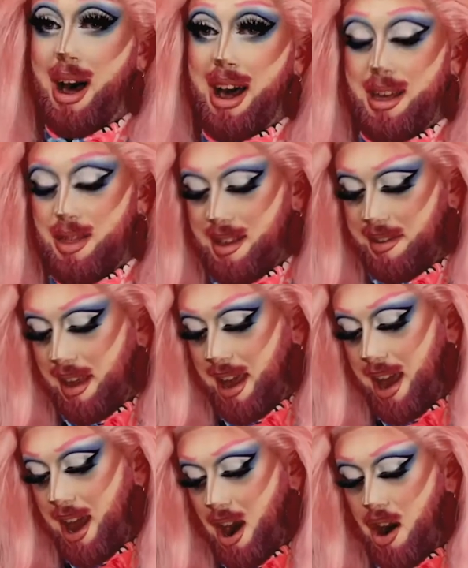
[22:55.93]
This
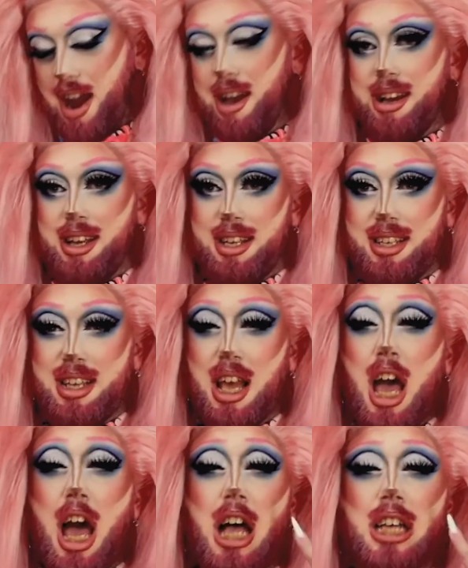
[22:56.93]
hair is
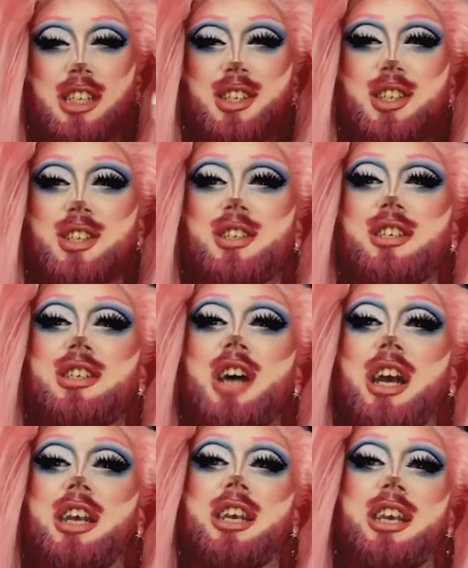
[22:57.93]

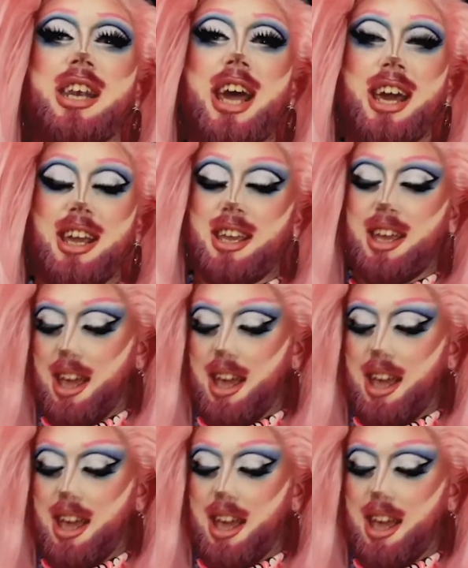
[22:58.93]
stunning.